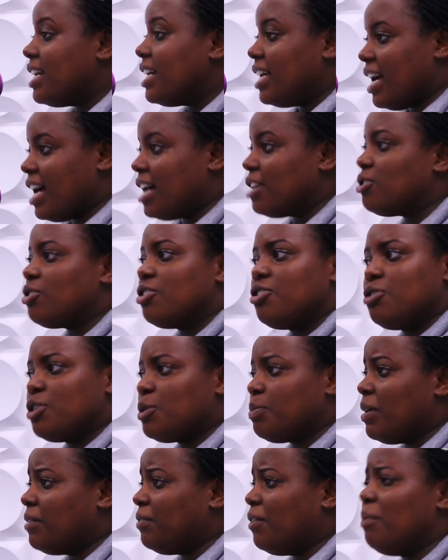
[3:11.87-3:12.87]
Yeah, so she
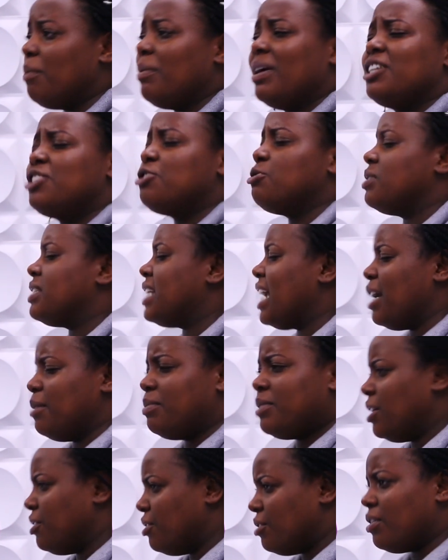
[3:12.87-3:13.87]
was performing and she was
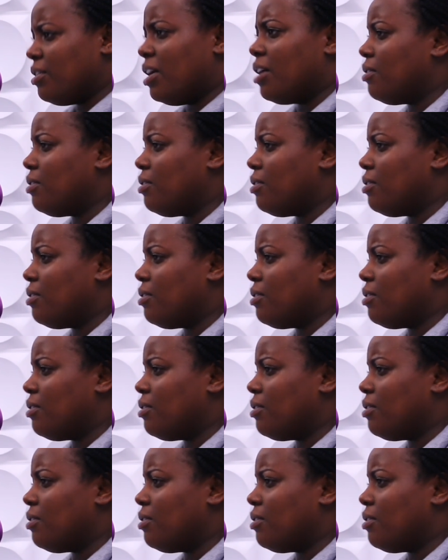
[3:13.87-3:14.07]
hyped. And you know